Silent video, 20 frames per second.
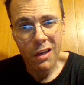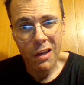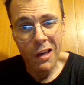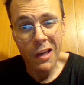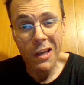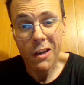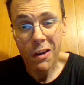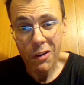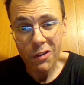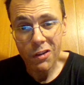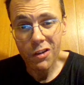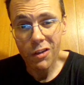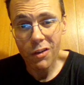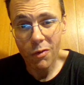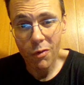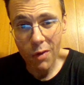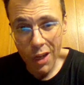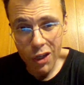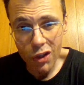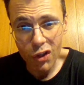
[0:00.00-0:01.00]
in
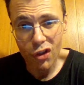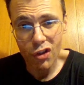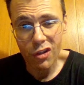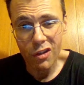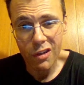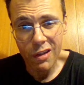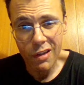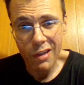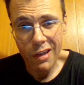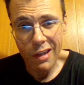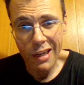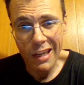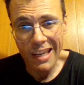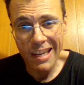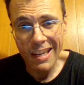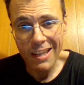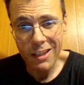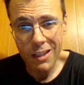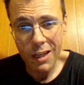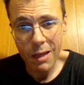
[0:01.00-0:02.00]
consideration and
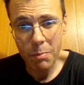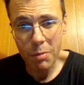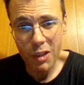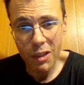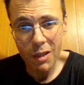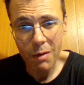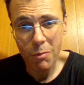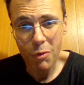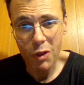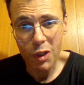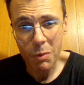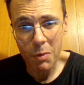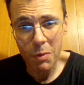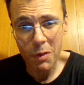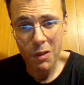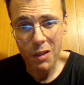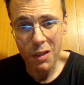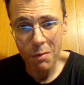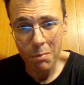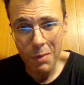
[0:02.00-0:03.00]
accept some
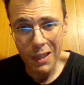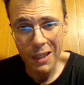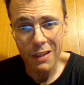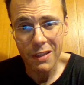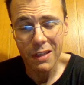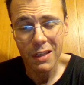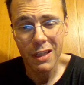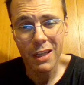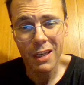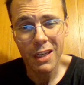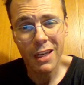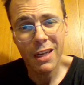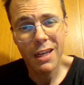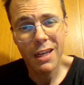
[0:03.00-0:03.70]
responsibility